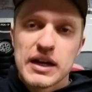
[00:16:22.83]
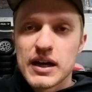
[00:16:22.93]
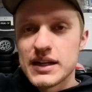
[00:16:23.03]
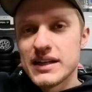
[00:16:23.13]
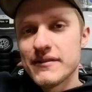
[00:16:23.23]

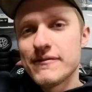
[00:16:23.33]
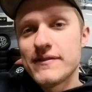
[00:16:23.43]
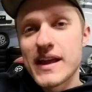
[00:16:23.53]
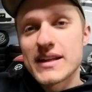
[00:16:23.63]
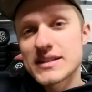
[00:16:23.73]
I need to
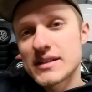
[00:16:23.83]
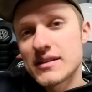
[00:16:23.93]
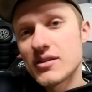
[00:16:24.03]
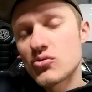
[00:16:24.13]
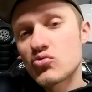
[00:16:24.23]
vent
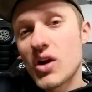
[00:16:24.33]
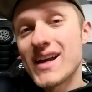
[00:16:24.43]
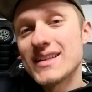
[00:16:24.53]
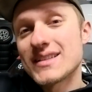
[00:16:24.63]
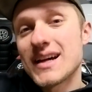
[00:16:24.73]
the
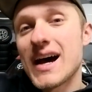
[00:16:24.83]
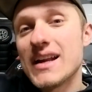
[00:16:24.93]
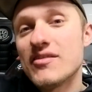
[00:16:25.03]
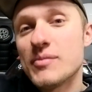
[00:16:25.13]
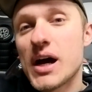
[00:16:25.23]
right
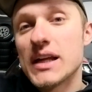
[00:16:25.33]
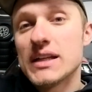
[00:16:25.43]
side of my